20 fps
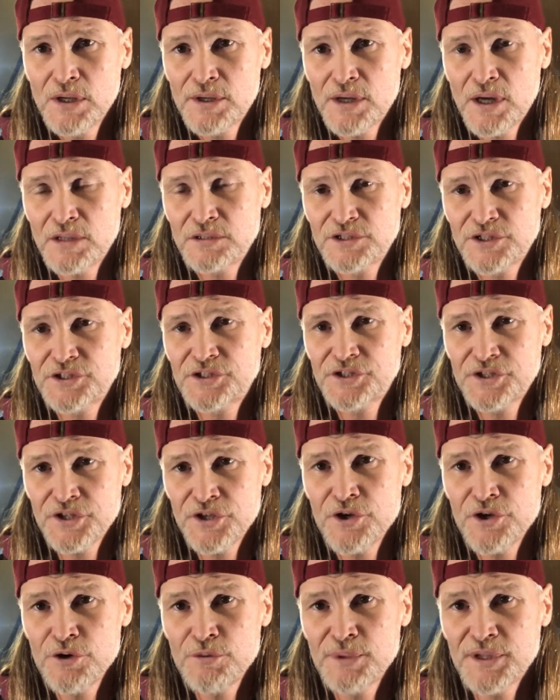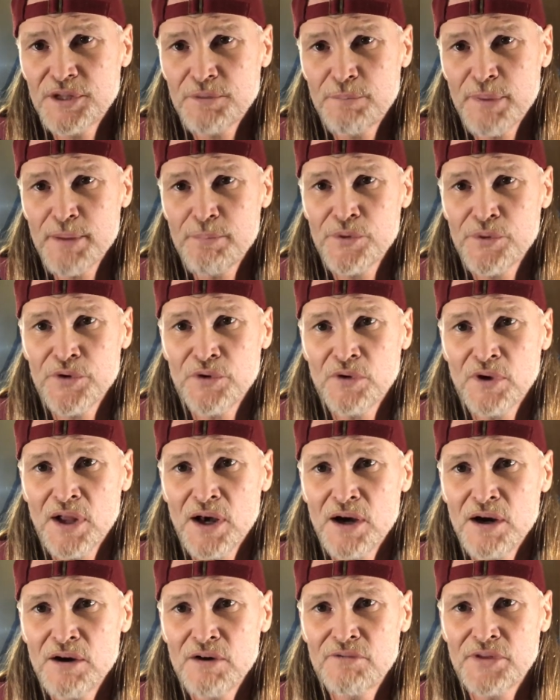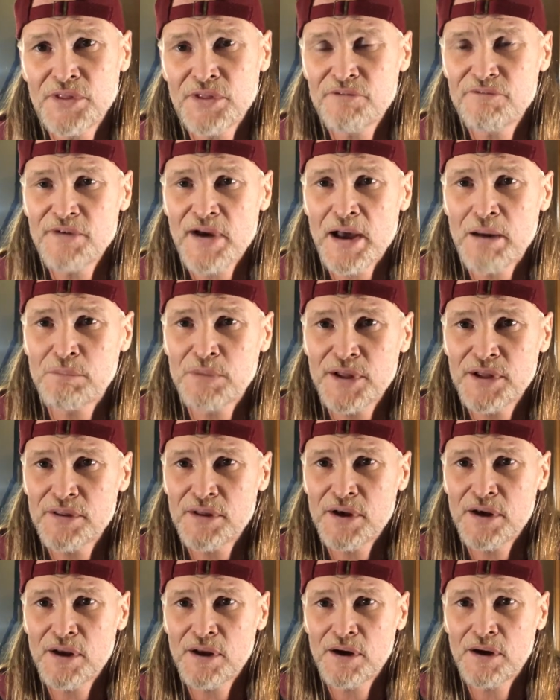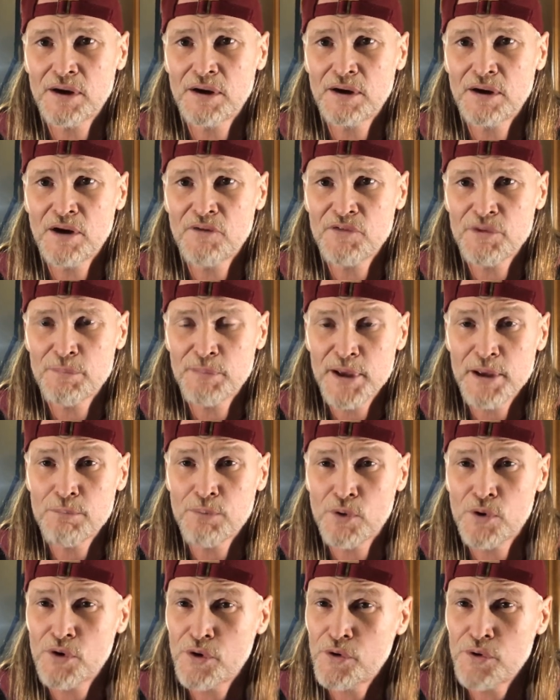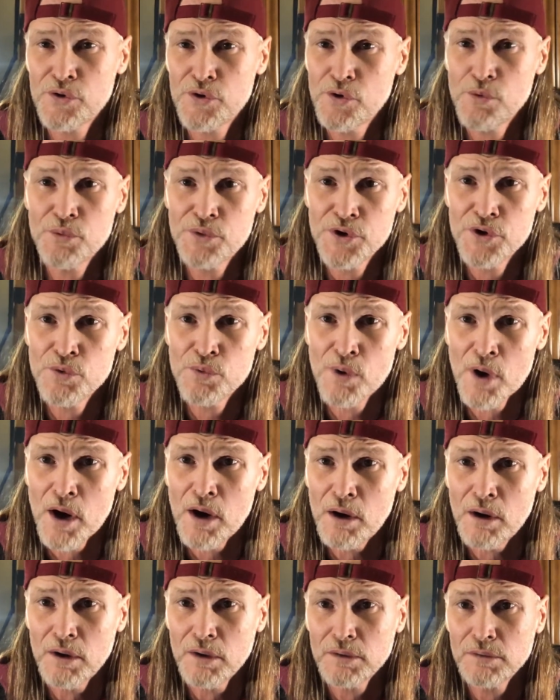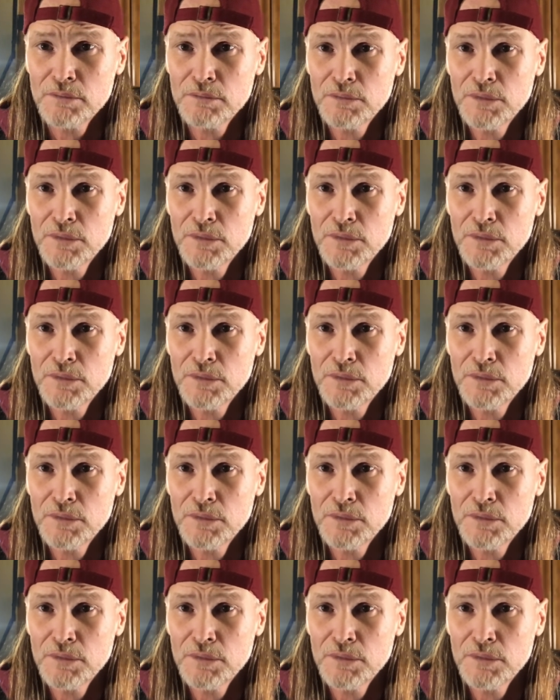Not just to you, but the people you love and the family that of the people who you do wrong.